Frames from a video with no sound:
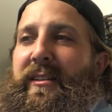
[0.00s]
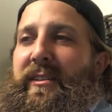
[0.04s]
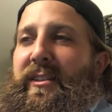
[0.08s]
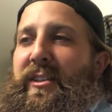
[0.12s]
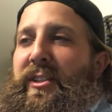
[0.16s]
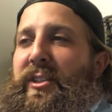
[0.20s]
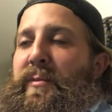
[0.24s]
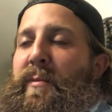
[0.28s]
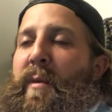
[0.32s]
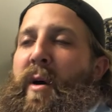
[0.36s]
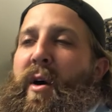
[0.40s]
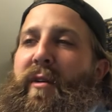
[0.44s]

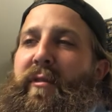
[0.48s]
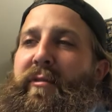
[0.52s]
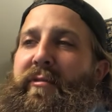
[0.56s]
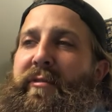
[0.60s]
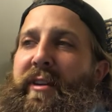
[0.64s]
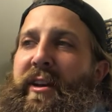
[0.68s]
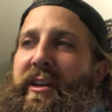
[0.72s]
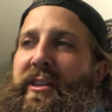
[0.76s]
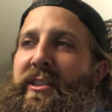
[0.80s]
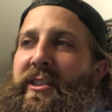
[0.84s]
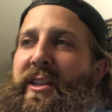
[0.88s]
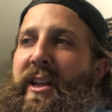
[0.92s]
small
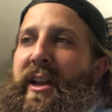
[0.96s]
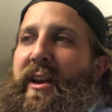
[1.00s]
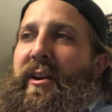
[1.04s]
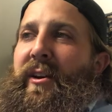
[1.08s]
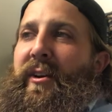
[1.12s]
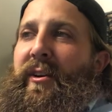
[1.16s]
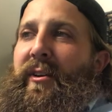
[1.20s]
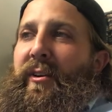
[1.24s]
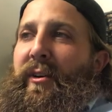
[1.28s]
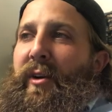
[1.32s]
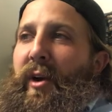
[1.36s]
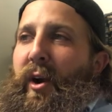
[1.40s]
fish that
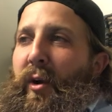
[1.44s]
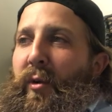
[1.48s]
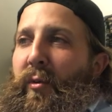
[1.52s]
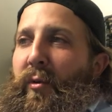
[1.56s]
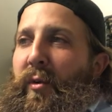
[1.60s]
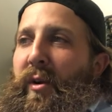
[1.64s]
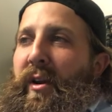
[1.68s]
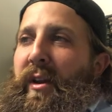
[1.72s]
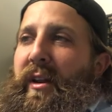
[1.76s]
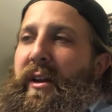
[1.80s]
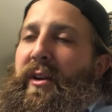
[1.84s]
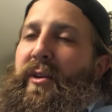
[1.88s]
are
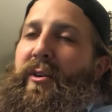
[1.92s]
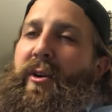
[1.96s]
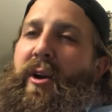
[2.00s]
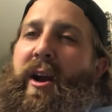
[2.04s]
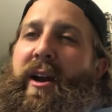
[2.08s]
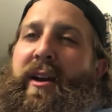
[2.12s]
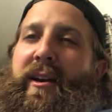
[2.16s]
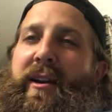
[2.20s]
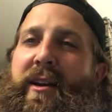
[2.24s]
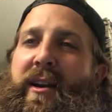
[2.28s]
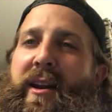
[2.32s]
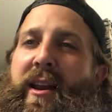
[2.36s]
really
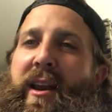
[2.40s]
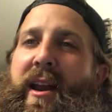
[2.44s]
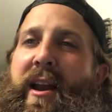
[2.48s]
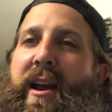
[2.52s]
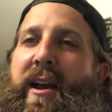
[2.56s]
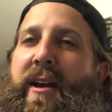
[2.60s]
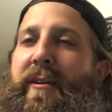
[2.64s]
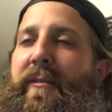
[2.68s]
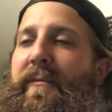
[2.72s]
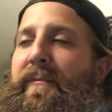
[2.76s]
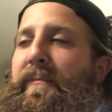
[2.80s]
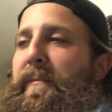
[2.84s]
grinding it
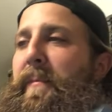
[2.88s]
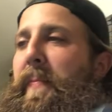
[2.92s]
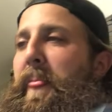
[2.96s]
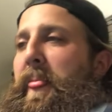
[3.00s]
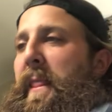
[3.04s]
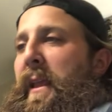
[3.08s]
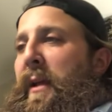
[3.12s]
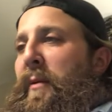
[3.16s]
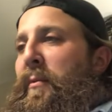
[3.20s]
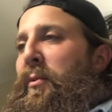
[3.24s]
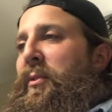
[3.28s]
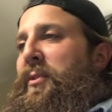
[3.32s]
out,
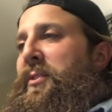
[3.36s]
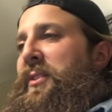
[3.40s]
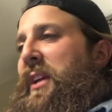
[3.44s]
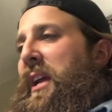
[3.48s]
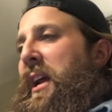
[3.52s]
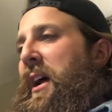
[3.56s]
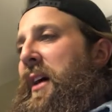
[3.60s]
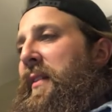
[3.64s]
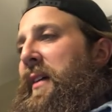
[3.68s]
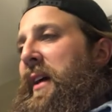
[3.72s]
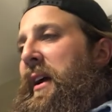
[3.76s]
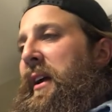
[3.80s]
and we'll see
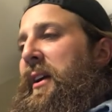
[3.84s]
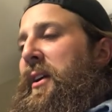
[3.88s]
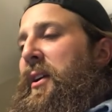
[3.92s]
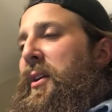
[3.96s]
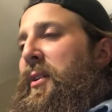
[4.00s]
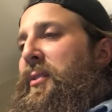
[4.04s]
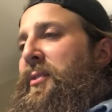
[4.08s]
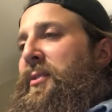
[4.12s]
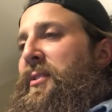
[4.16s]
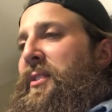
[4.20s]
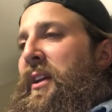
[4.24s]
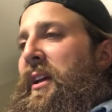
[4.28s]
how that
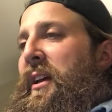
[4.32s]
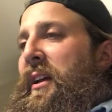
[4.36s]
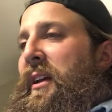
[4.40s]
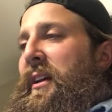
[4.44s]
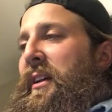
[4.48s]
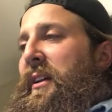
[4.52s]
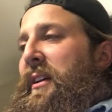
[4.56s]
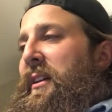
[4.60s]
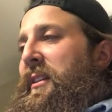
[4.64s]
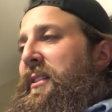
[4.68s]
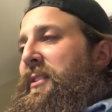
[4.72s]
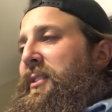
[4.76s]
goes.
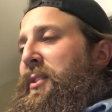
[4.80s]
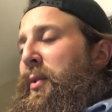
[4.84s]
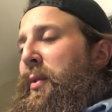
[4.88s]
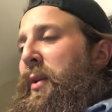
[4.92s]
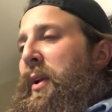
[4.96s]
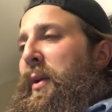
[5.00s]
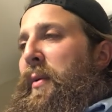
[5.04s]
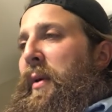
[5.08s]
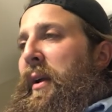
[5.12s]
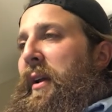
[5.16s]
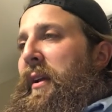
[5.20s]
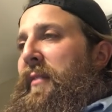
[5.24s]
So
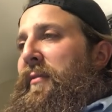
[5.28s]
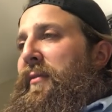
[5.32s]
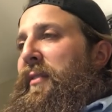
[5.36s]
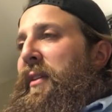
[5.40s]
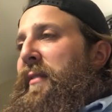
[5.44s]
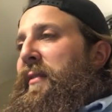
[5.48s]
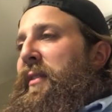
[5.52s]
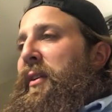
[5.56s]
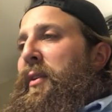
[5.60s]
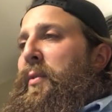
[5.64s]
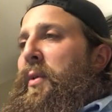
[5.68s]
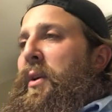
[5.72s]
anyway, if you
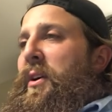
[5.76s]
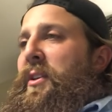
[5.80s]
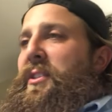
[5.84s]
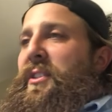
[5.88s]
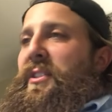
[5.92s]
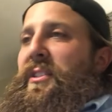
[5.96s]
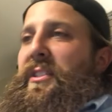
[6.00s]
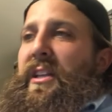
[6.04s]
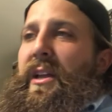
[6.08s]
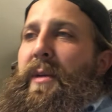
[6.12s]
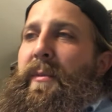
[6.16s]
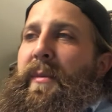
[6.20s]
have any
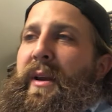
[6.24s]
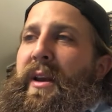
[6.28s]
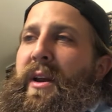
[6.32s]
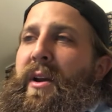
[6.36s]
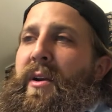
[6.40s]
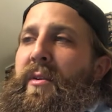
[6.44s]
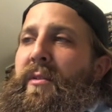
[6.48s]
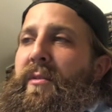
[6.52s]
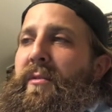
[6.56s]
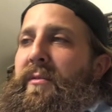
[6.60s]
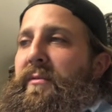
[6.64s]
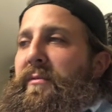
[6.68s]
questions, let me
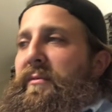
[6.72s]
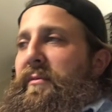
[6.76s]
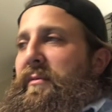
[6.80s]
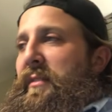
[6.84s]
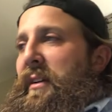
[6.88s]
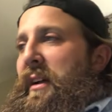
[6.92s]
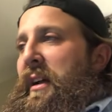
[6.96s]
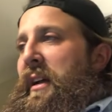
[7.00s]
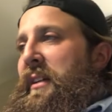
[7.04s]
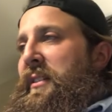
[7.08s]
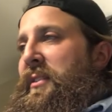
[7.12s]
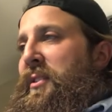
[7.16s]
know.
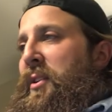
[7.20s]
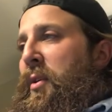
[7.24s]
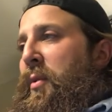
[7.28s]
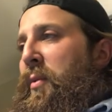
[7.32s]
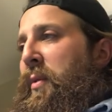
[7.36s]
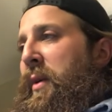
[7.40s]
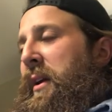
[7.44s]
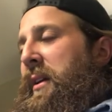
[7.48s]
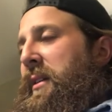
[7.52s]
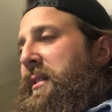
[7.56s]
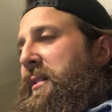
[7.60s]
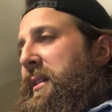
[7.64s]
As
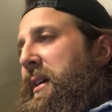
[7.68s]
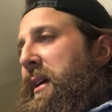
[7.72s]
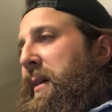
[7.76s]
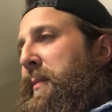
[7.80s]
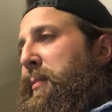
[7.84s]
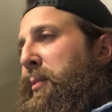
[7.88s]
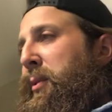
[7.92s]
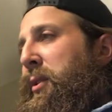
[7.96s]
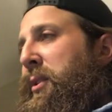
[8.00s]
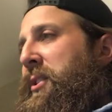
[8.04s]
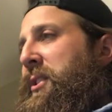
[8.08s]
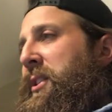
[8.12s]
always, I
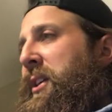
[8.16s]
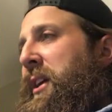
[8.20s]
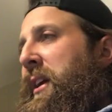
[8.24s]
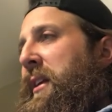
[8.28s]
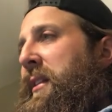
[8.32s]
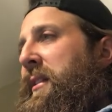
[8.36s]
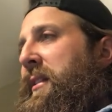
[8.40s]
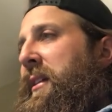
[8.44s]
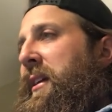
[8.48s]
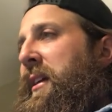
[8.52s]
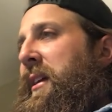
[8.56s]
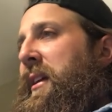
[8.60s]

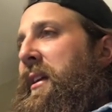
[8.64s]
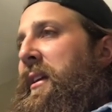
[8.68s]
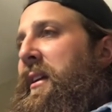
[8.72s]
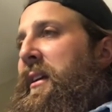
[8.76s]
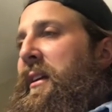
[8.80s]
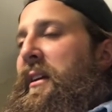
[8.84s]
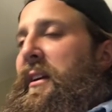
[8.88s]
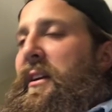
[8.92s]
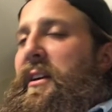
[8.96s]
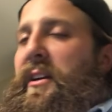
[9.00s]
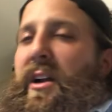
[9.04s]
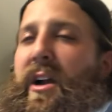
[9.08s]
appreciate the
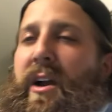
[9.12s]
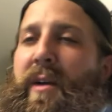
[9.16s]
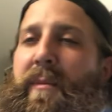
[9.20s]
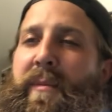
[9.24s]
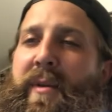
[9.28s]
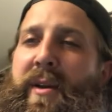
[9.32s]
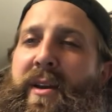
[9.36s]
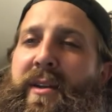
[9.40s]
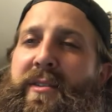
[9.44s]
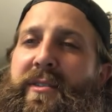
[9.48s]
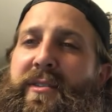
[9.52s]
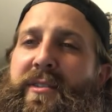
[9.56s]

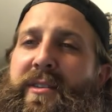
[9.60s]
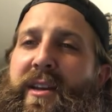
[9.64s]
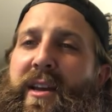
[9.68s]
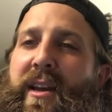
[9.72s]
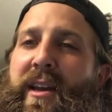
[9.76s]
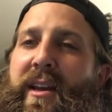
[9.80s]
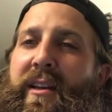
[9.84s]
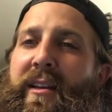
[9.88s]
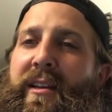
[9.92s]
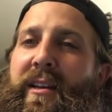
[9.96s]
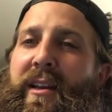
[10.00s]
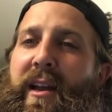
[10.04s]
comments
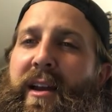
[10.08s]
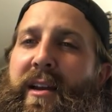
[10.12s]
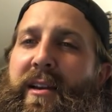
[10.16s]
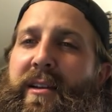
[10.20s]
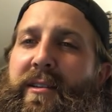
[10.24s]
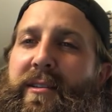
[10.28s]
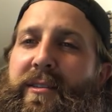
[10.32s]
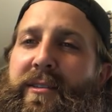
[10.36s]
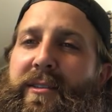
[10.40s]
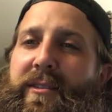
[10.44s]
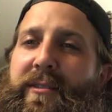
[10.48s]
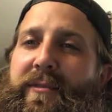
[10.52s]
and
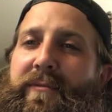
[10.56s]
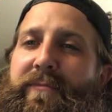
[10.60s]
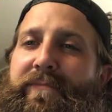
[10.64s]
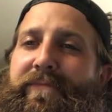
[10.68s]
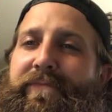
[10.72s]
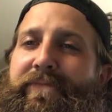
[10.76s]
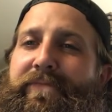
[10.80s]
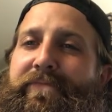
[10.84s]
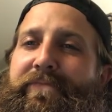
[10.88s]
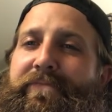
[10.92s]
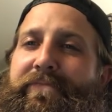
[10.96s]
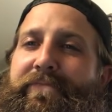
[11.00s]
likes.
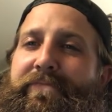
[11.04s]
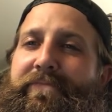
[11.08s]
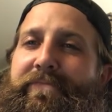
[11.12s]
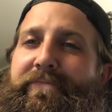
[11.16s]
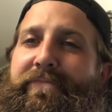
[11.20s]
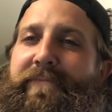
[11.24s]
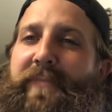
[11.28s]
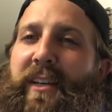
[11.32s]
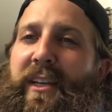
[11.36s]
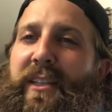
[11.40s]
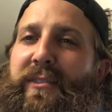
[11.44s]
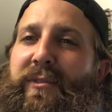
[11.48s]

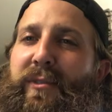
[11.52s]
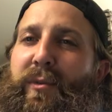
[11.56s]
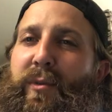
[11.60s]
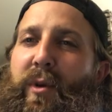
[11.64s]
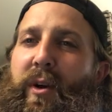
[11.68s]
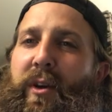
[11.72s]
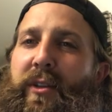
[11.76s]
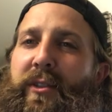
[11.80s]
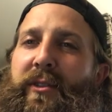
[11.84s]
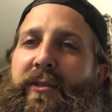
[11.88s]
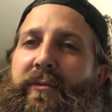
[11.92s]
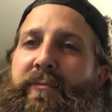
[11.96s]
Thanks for
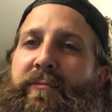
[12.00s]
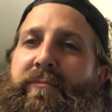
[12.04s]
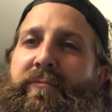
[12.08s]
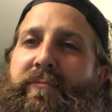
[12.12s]
watching.